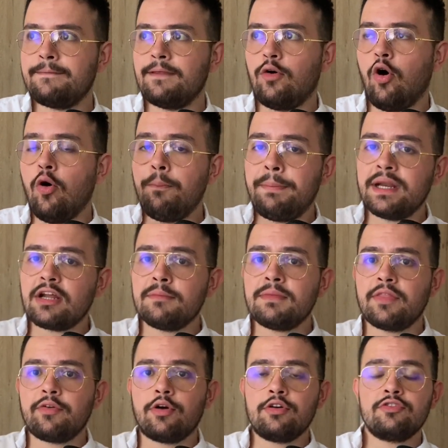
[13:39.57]
open up the
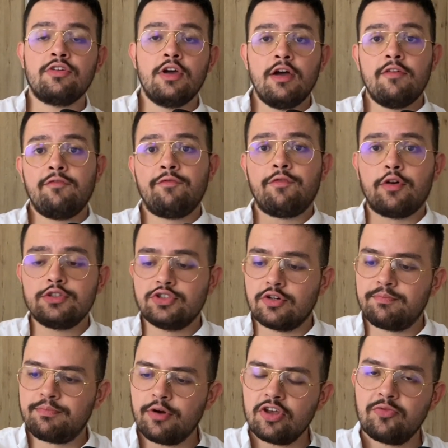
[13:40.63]
doors for your
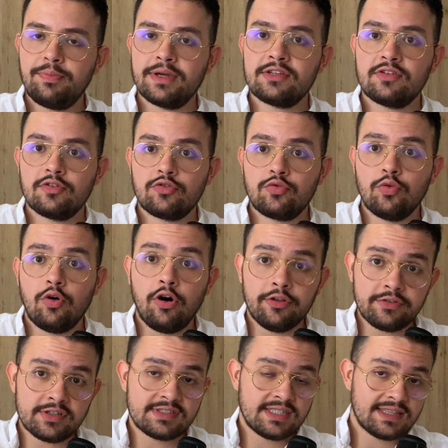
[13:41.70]
prospects to
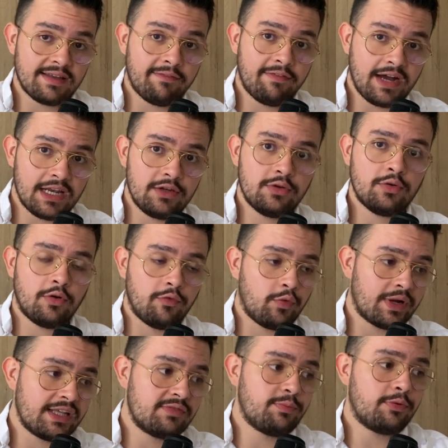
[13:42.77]
understand the value of
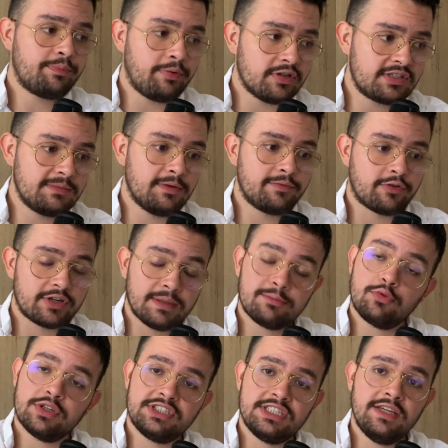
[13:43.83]
what is possible for them
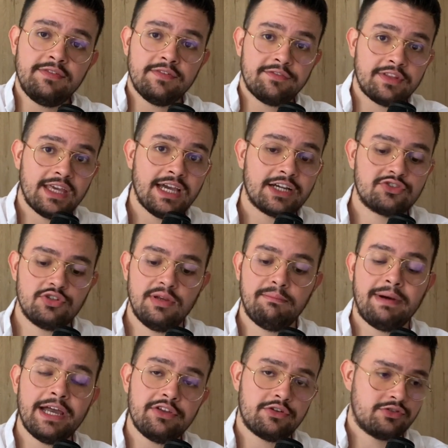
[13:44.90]
to achieve if they actually
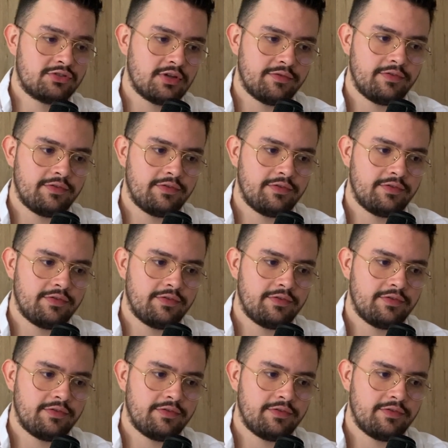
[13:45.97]
buy your stuff,